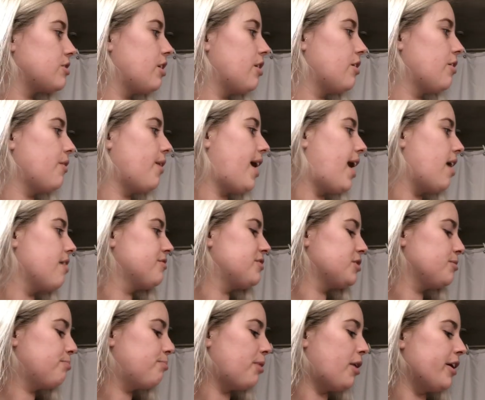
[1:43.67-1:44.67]
So
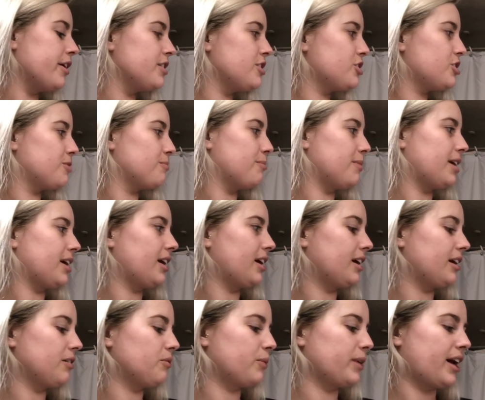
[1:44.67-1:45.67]
after Punch
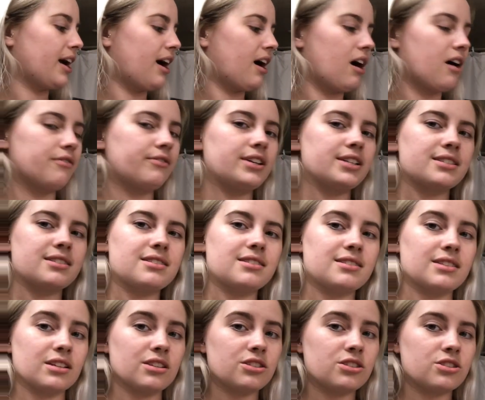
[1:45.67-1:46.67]
Me, we have
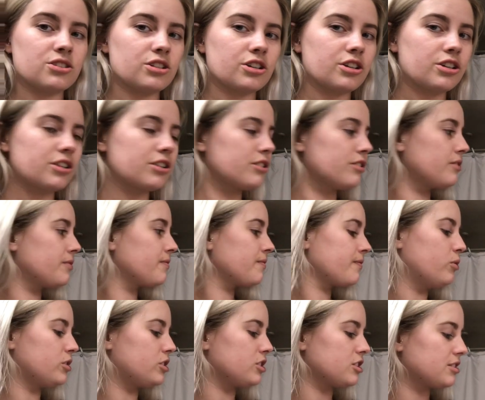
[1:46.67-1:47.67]
Sister,
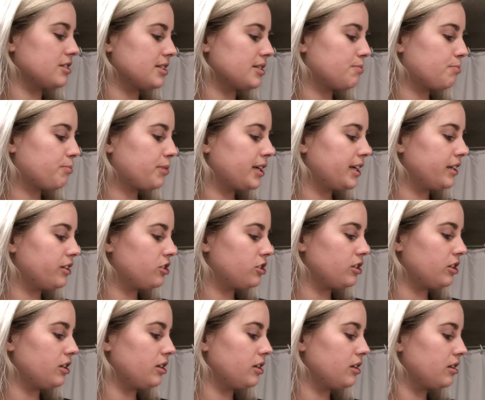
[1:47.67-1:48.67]
which is this
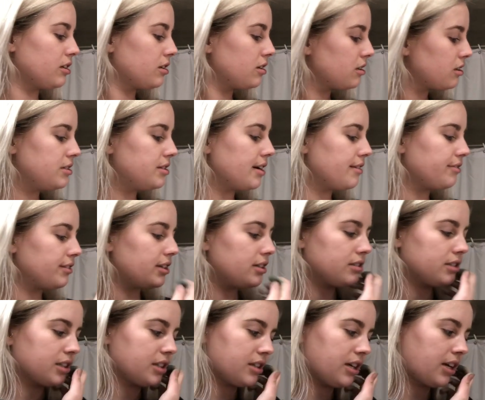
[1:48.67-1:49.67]
peachy,
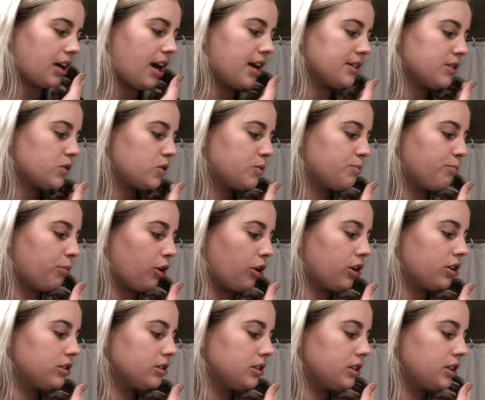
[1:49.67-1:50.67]
definitely like a
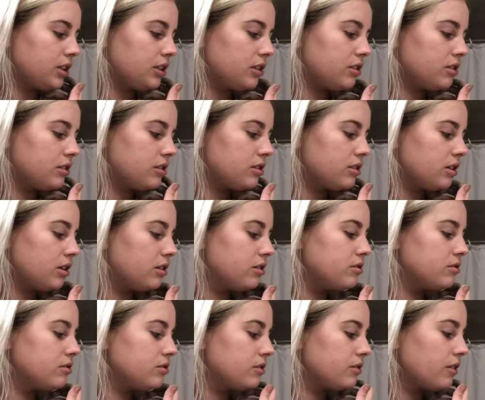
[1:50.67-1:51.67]
sparkly
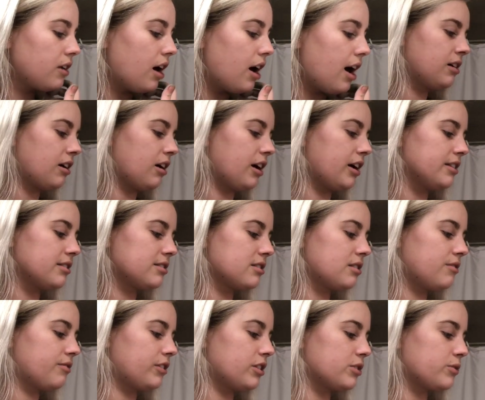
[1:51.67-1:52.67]
undertone. Alright, this is
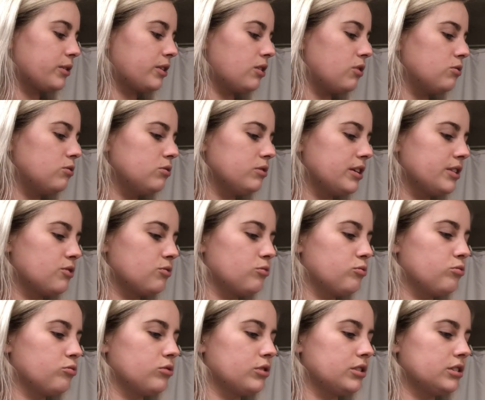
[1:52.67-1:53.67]
the first one. Ooh, that's
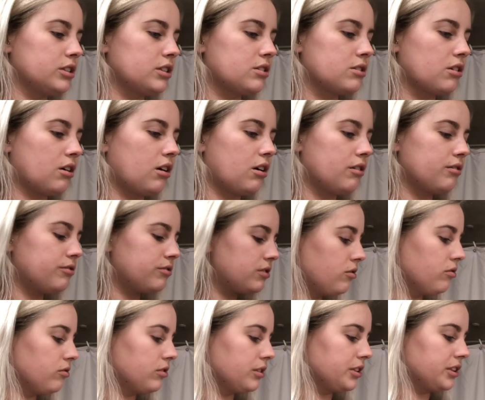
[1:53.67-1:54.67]
really soft.
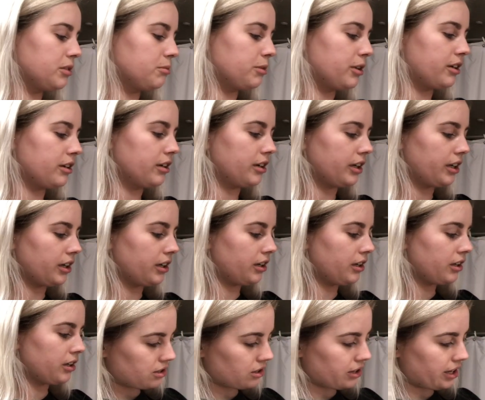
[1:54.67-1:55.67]
Really
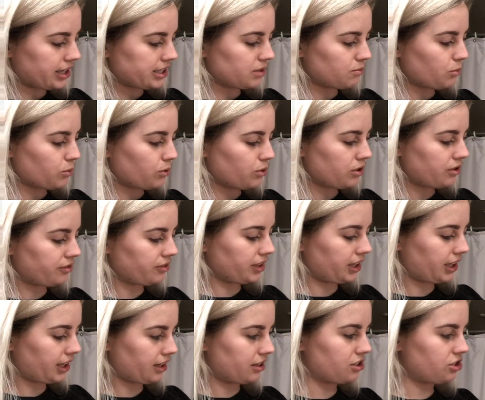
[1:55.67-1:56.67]
buttery. So that's more of
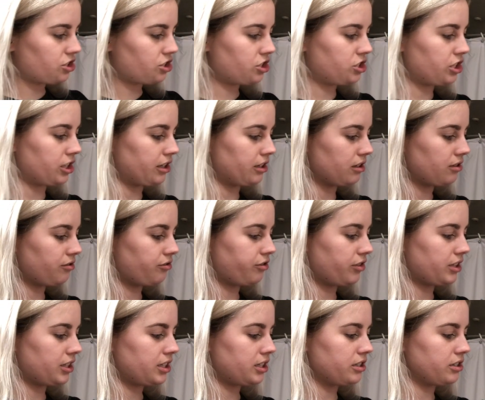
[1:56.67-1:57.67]
like a sheer
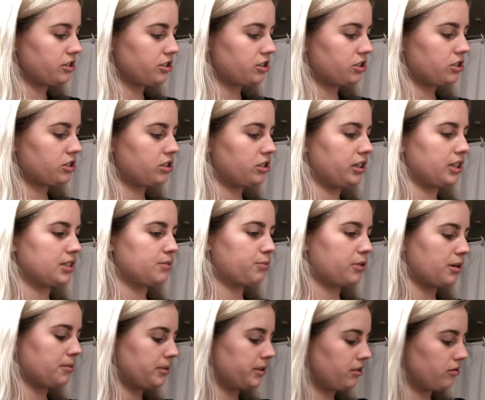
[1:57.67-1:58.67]
finish. That's
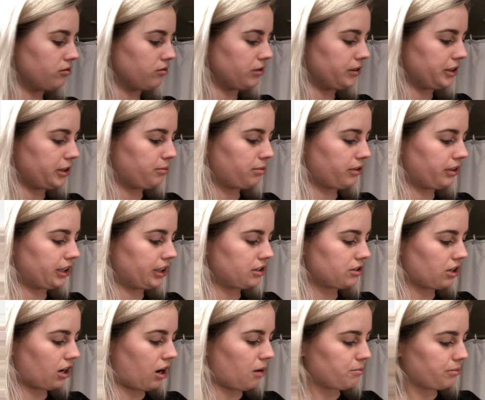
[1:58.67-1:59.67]
probably a really pretty
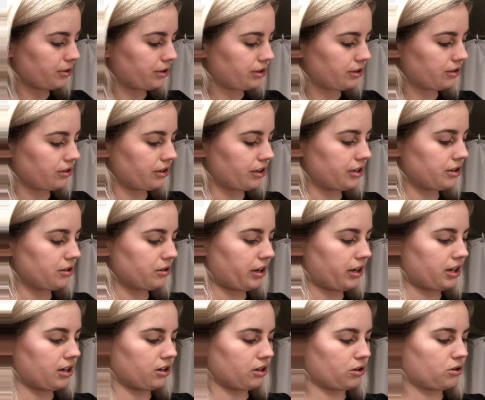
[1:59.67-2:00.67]
topper in the
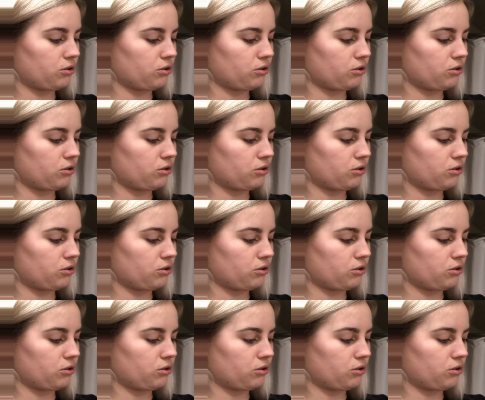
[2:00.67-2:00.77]
inner